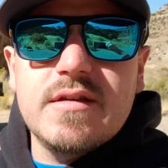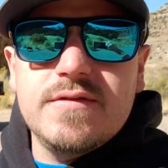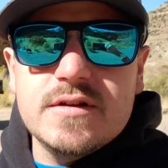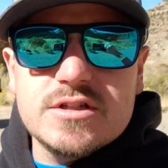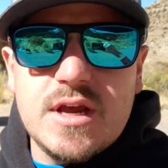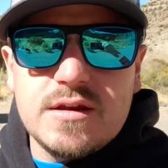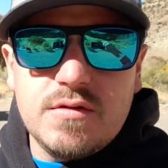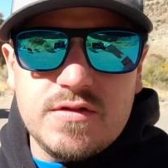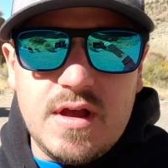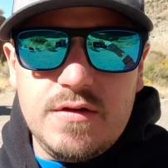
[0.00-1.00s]
Definitely check
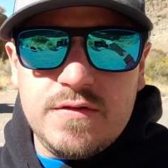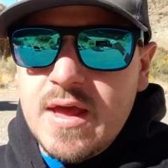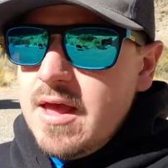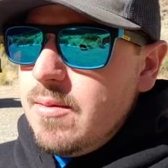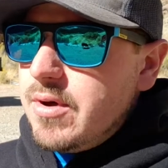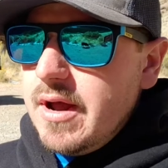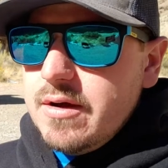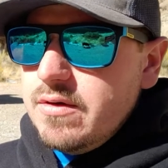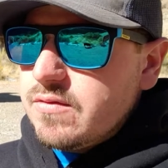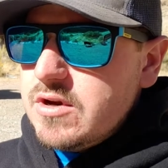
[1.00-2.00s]
yourself, but I always